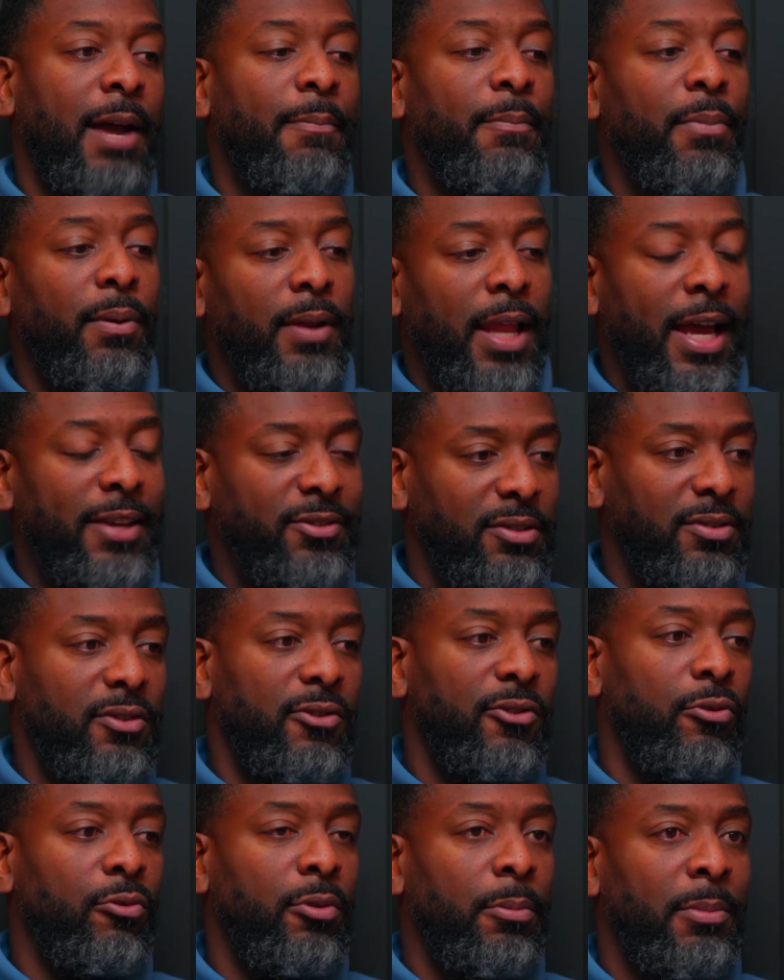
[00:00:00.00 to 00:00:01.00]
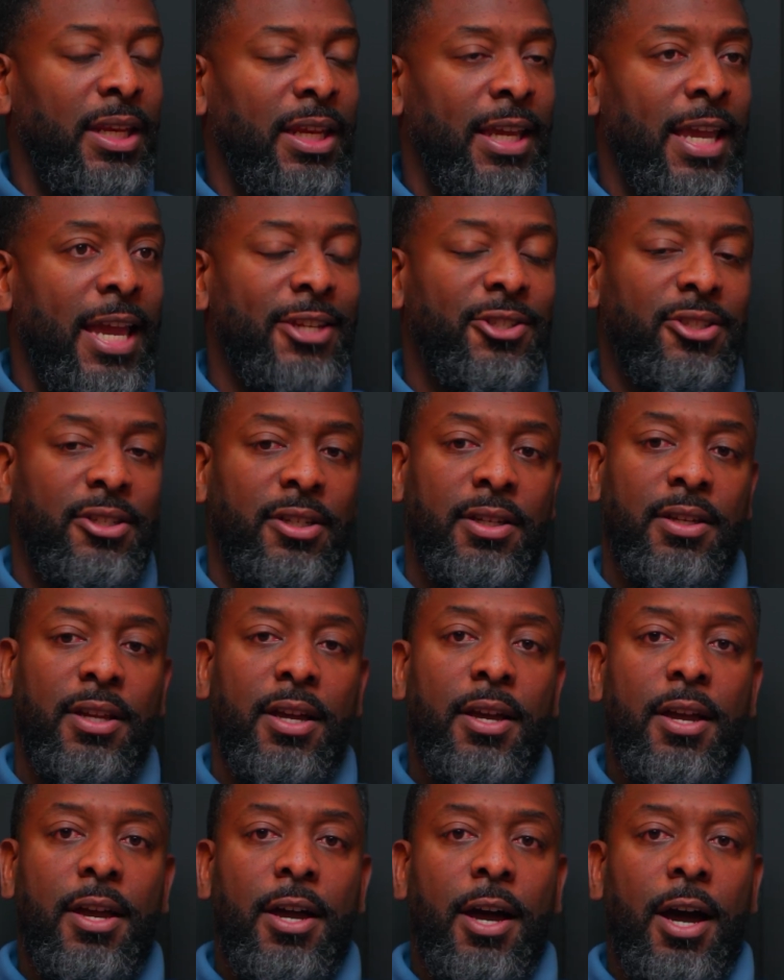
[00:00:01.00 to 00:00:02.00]
I'm licensed to do remediation.
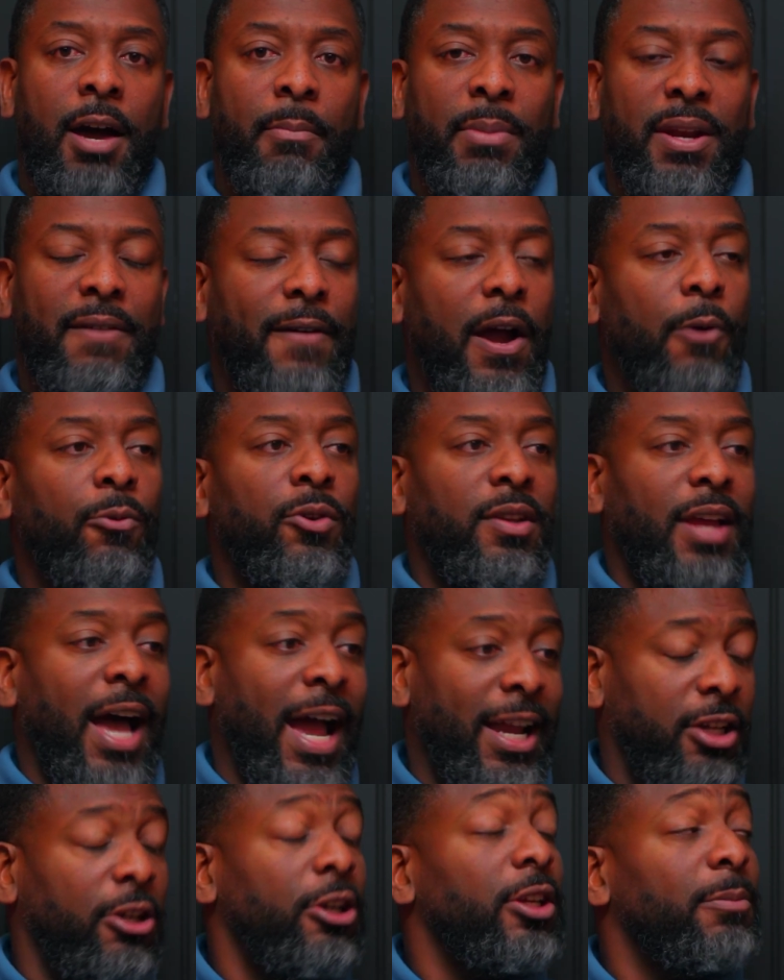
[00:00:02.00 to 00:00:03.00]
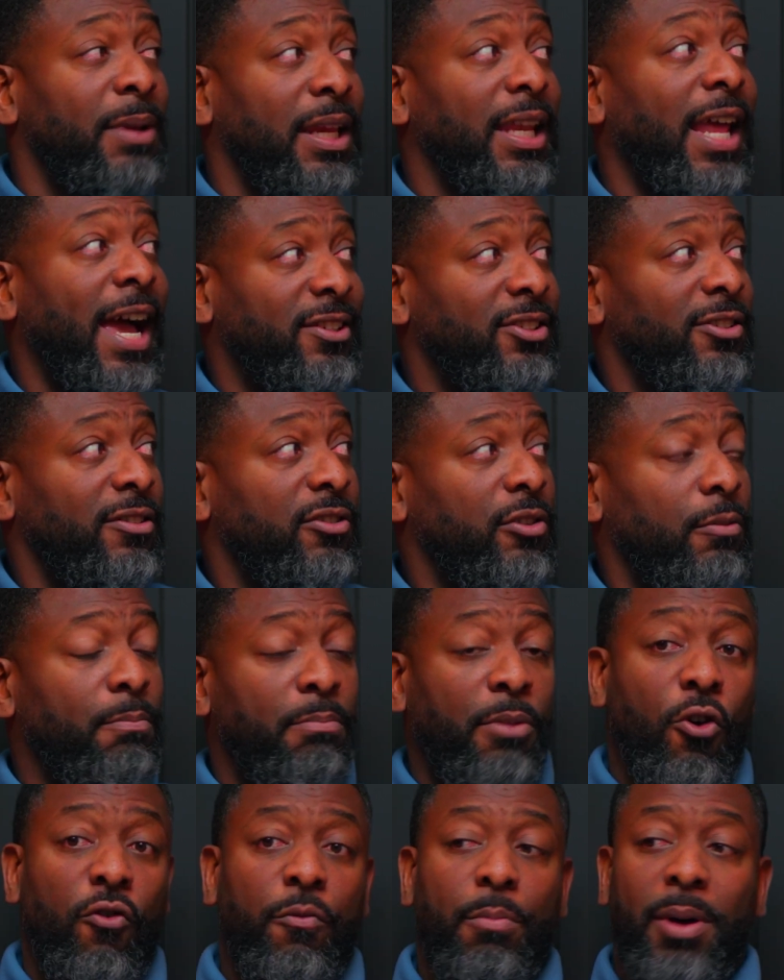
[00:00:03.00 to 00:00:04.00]
But if I could be licensed to
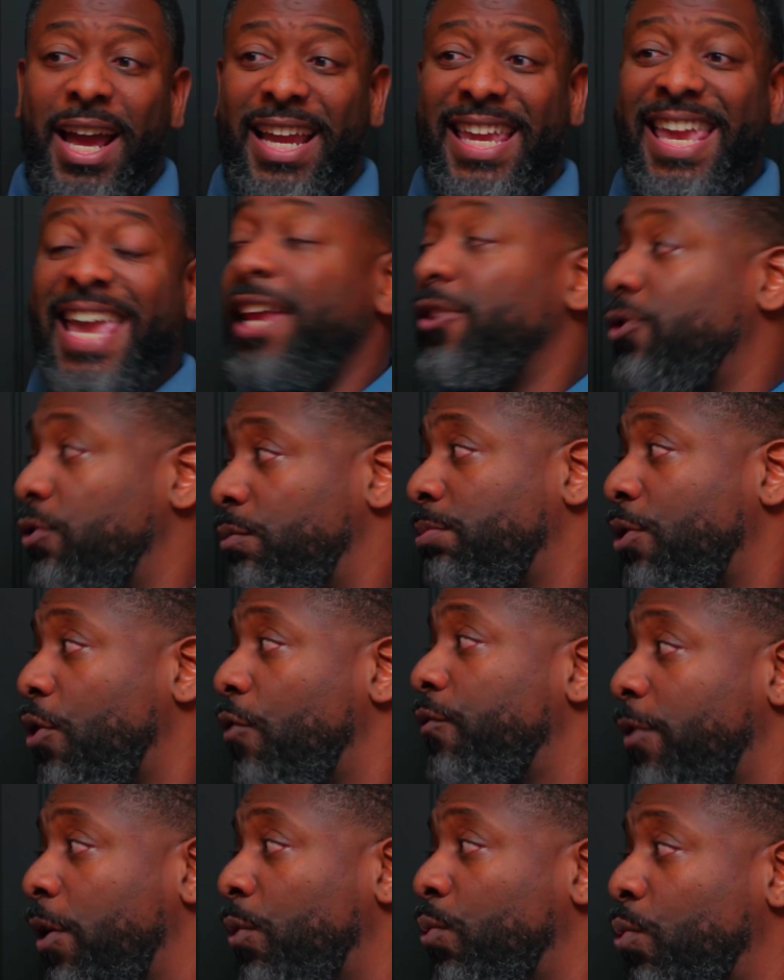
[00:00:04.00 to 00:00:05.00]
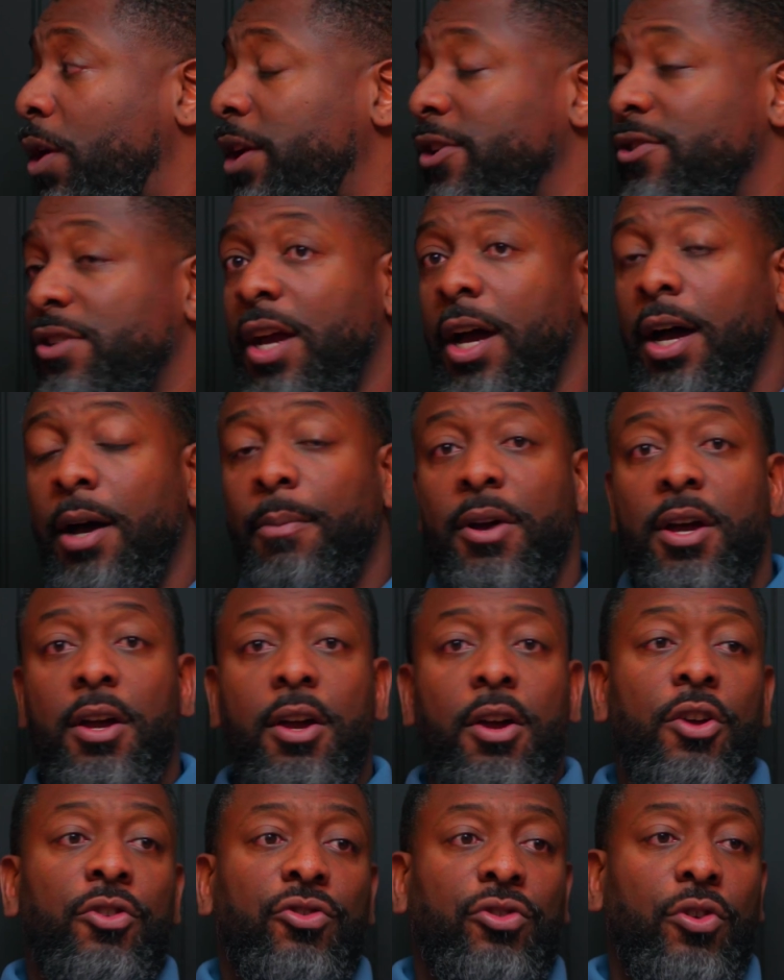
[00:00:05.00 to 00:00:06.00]
both, but I can't do both on one job.
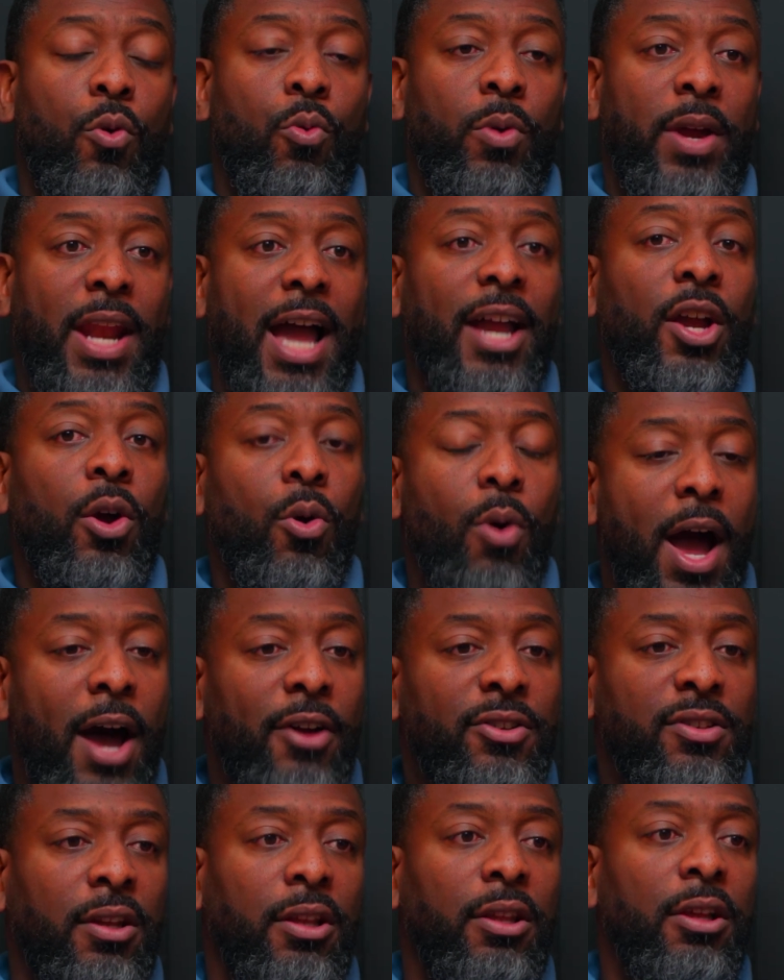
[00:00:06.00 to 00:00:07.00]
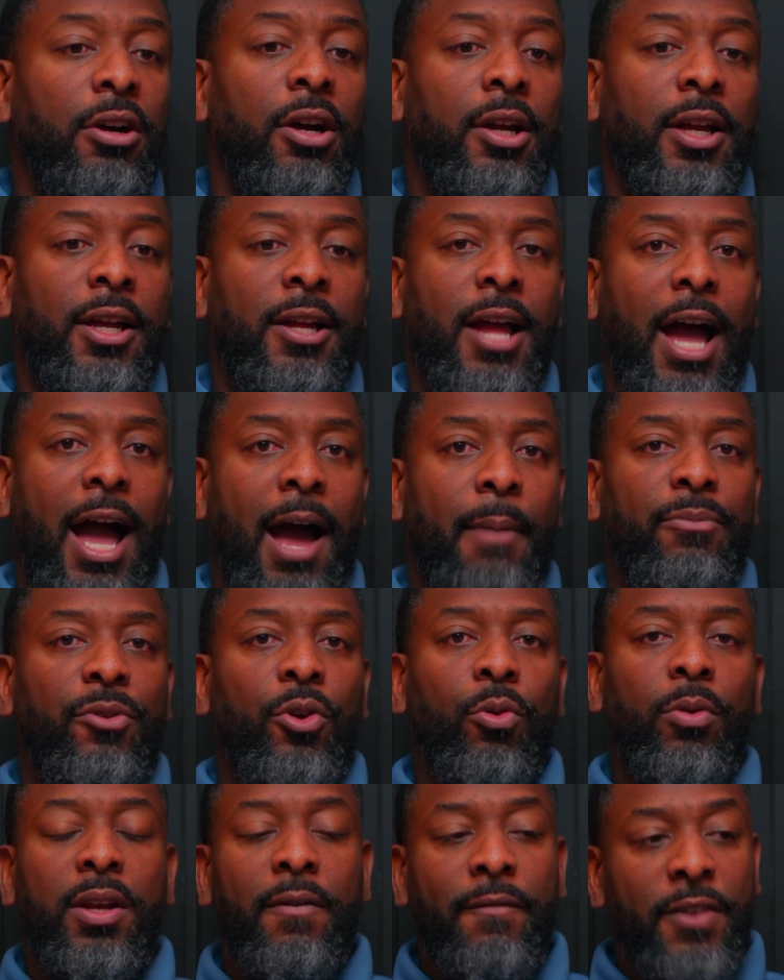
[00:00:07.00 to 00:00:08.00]
So when I go out to look, I'm
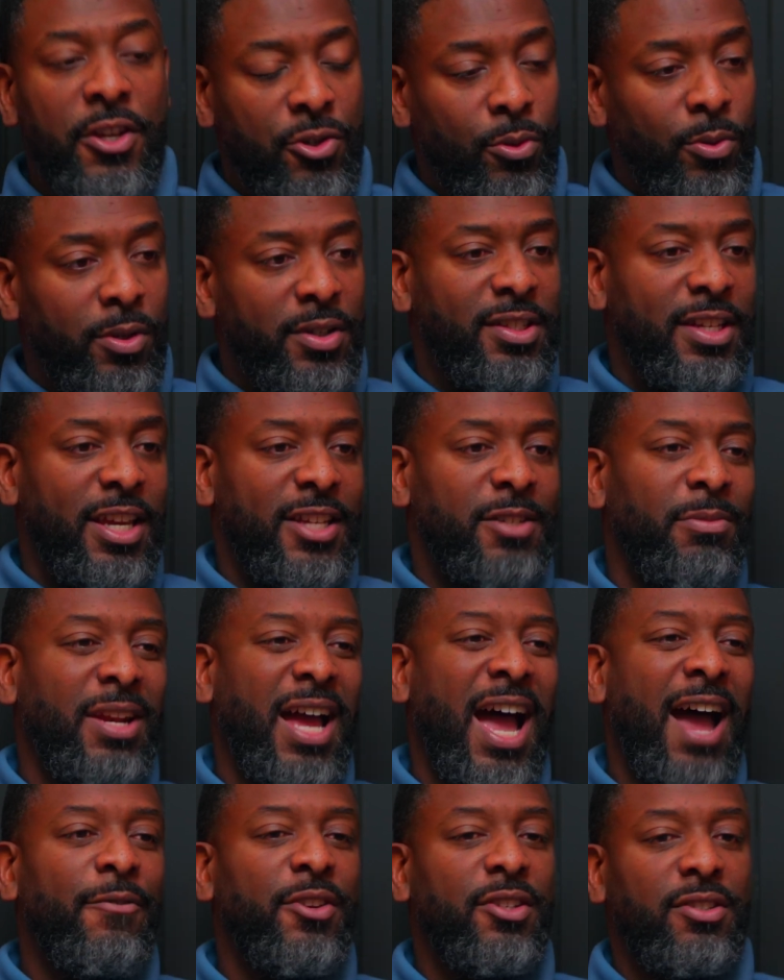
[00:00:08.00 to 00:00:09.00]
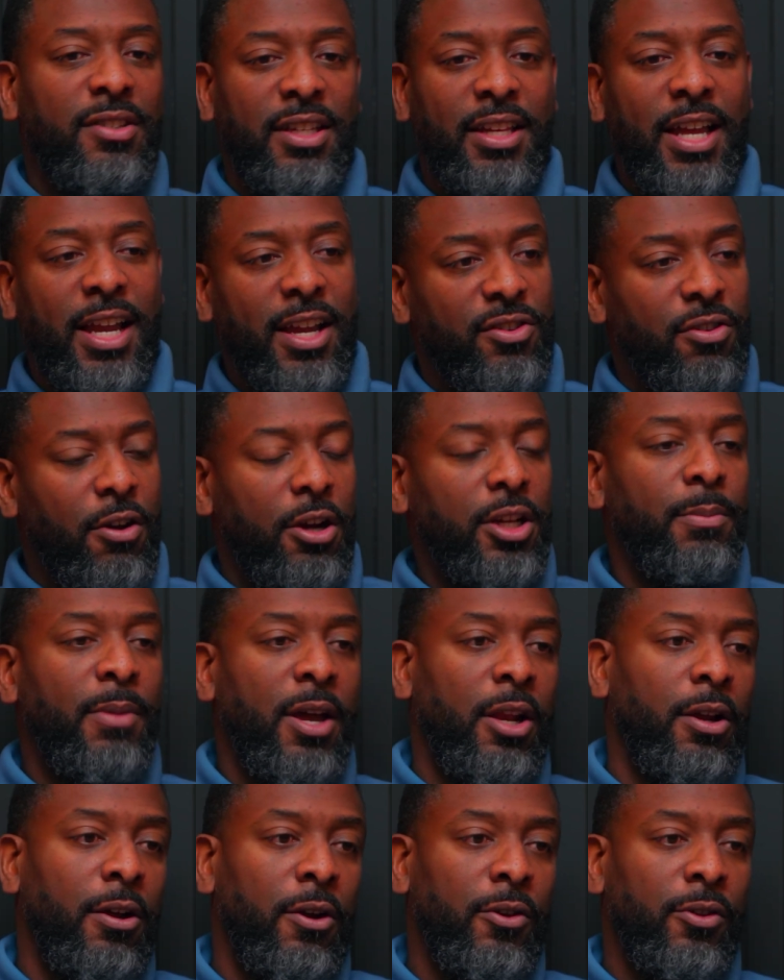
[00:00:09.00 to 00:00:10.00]
doing a visual assessment. Obviously, like I talked
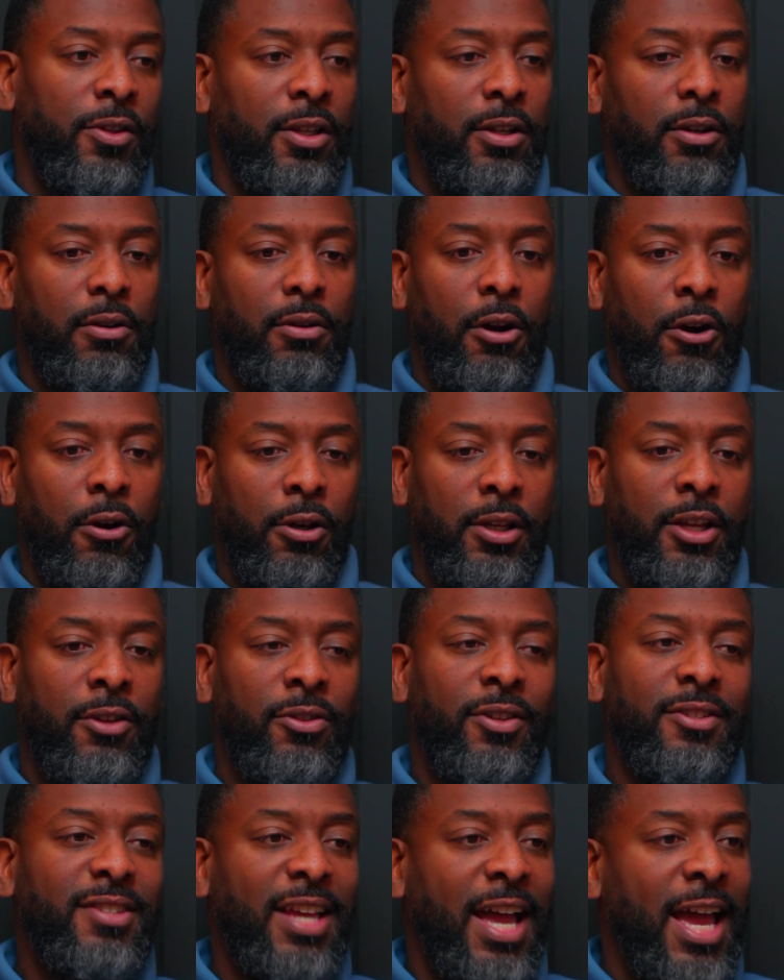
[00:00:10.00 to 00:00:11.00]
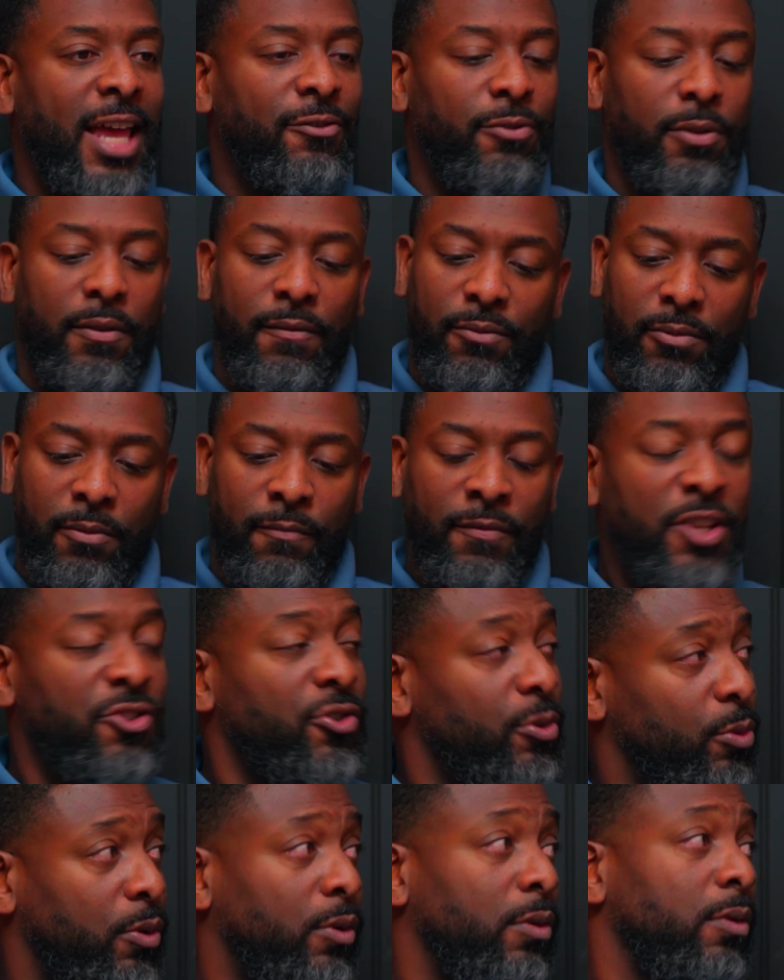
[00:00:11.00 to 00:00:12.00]
about earlier, the signs,
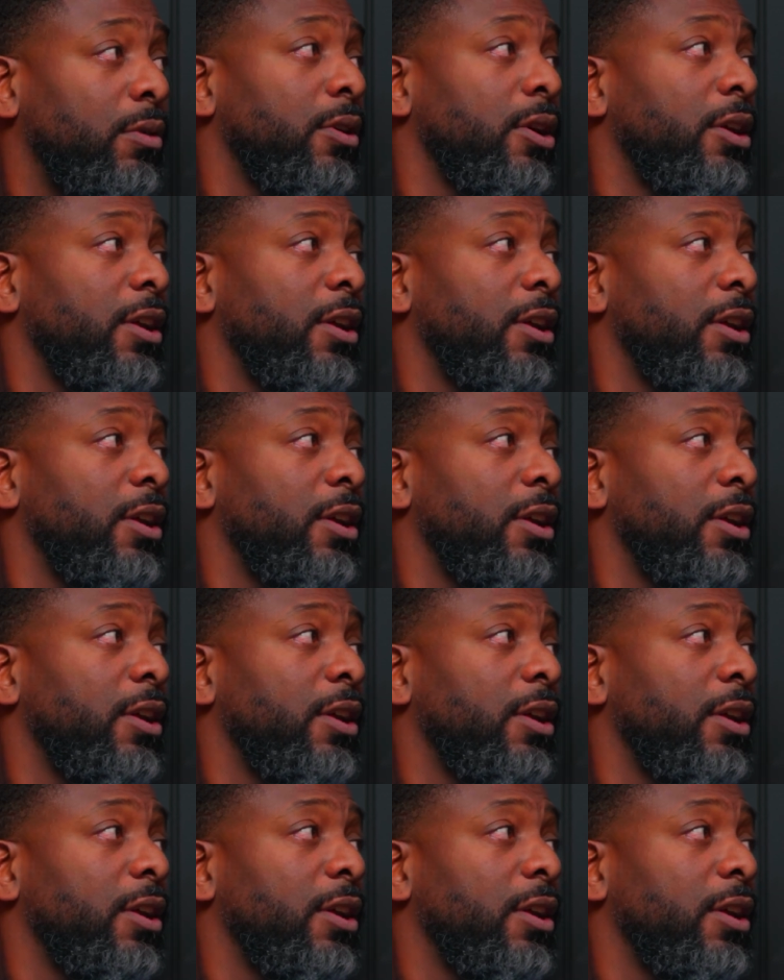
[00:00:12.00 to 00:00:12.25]
visual,